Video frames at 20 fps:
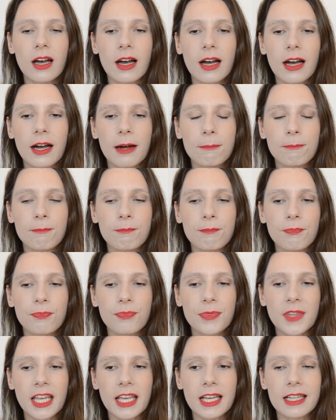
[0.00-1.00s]
And
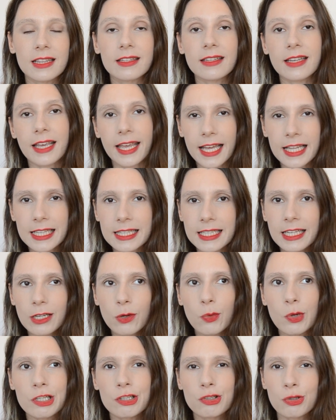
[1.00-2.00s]
the ending
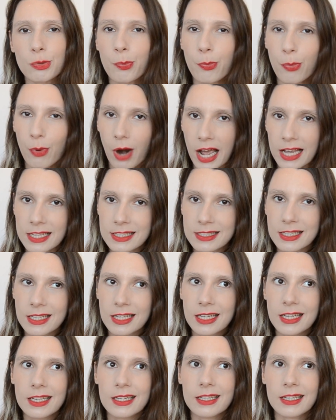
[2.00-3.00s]
was
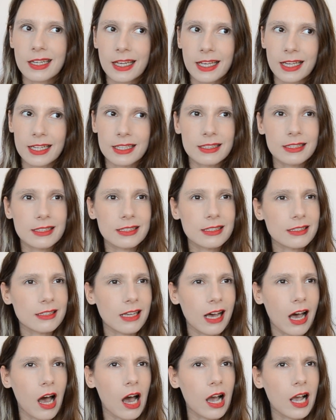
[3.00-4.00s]
surprising and
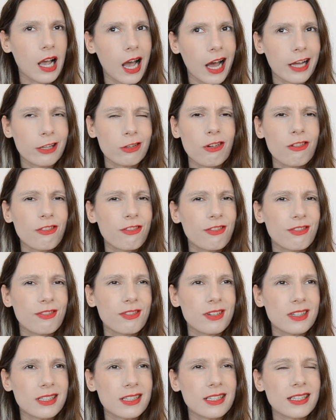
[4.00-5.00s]
kind of,
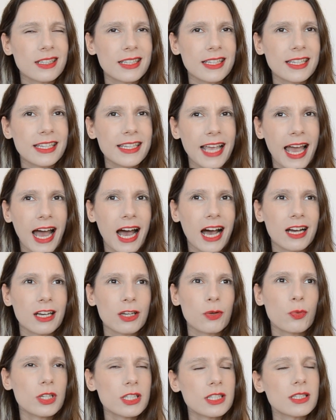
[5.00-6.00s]
yeah,
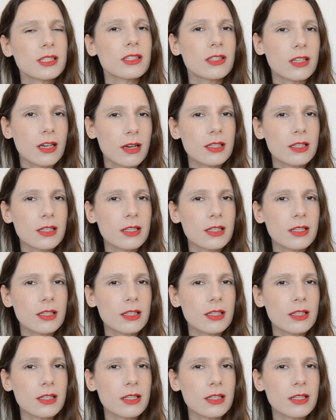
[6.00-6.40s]
it was